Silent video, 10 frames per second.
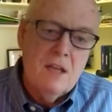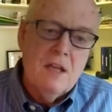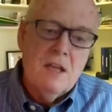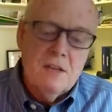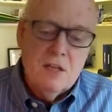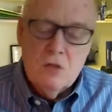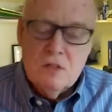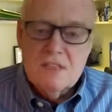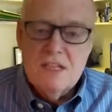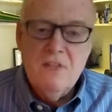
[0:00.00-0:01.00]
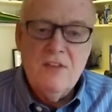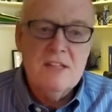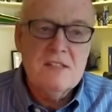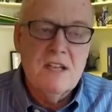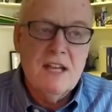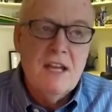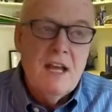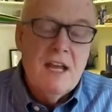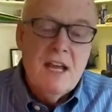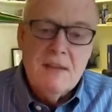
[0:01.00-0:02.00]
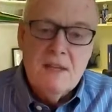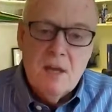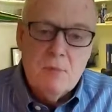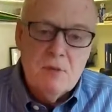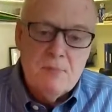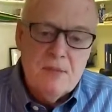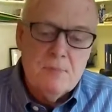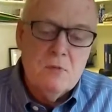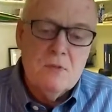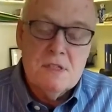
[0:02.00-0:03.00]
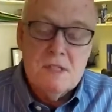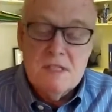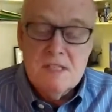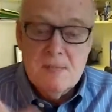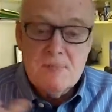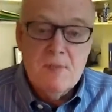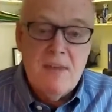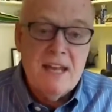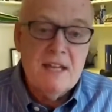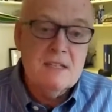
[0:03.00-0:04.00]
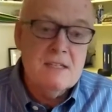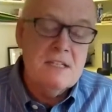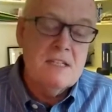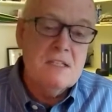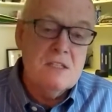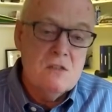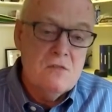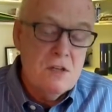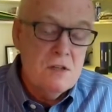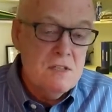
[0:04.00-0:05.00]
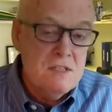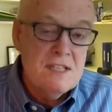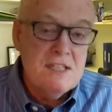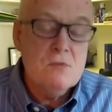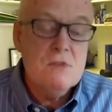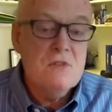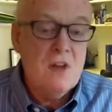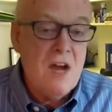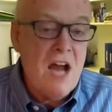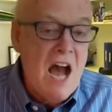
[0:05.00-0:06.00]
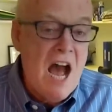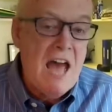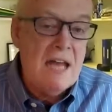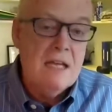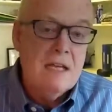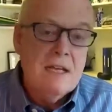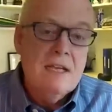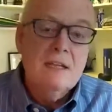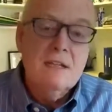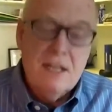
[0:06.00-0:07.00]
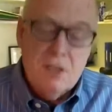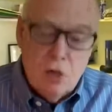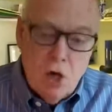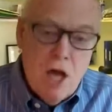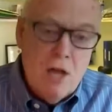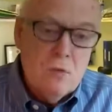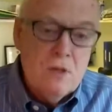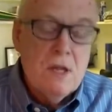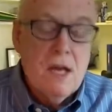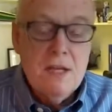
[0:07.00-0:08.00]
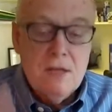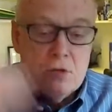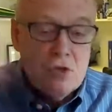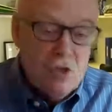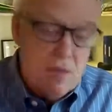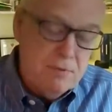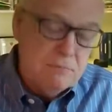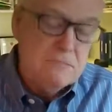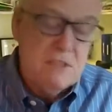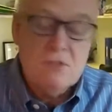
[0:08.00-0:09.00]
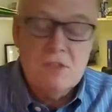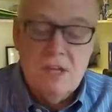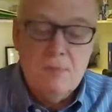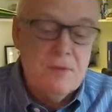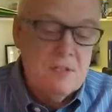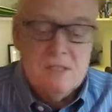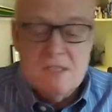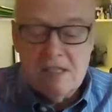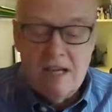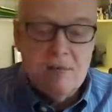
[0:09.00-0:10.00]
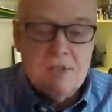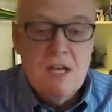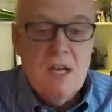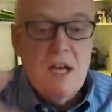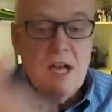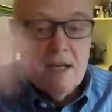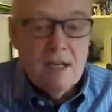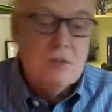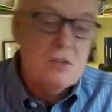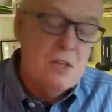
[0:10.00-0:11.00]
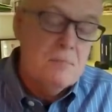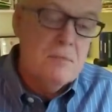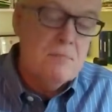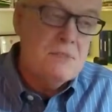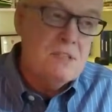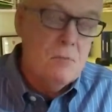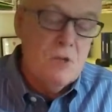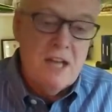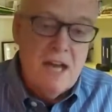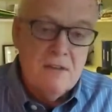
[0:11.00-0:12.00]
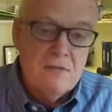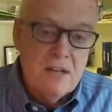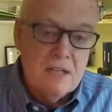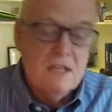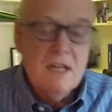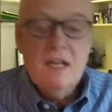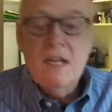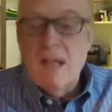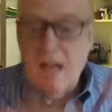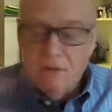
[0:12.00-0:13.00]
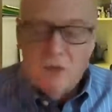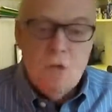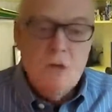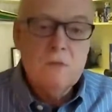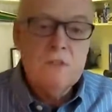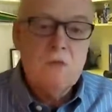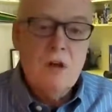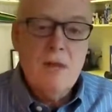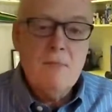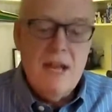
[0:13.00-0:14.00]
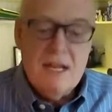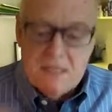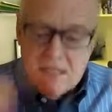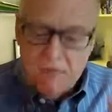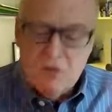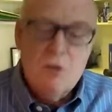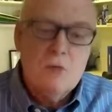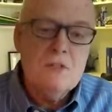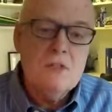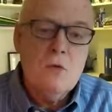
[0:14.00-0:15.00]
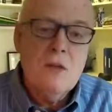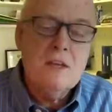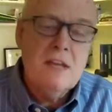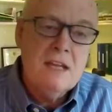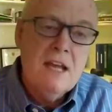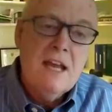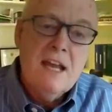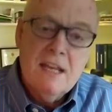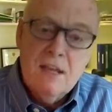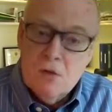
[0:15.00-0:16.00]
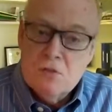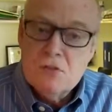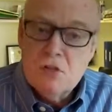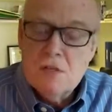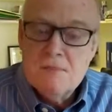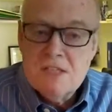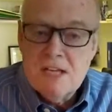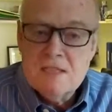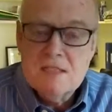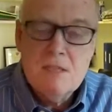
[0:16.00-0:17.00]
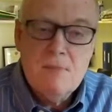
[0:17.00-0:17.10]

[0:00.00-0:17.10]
They couldn't self-isolate. And the number of people with symptomatic disease and severe disease was very high. Later on, when another ship, and there's a couple of these examples, another ship, someone got infected, everyone was wearing masks and everyone was doing things. And in those circumstances, about